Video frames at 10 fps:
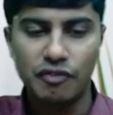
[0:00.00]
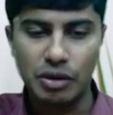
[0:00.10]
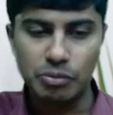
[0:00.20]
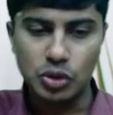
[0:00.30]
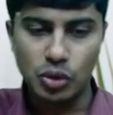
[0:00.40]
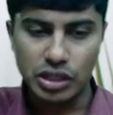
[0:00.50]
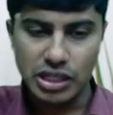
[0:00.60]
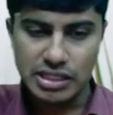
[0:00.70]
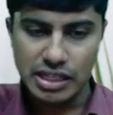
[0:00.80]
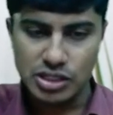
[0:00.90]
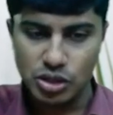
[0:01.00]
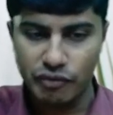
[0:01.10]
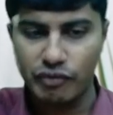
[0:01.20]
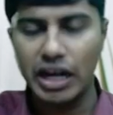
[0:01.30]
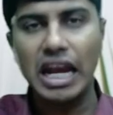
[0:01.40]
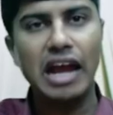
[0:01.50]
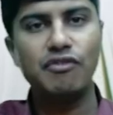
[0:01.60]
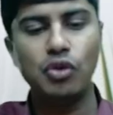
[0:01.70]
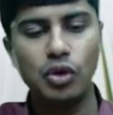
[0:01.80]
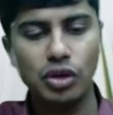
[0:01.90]
From total sales of one
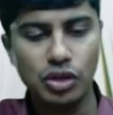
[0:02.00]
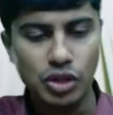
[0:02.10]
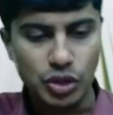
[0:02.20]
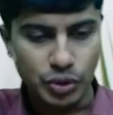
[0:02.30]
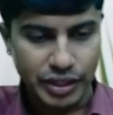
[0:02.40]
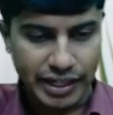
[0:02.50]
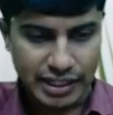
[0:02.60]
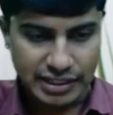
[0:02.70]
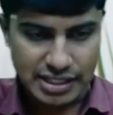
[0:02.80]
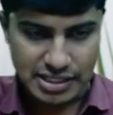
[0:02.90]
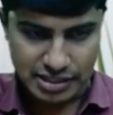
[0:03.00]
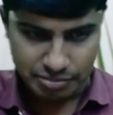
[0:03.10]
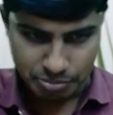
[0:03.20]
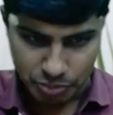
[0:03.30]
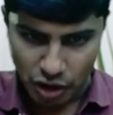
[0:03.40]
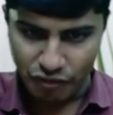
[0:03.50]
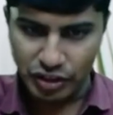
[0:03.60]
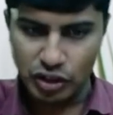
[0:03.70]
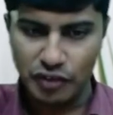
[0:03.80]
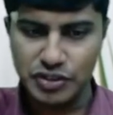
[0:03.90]
lakh four, you deduct this
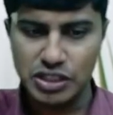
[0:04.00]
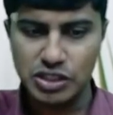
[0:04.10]
profit of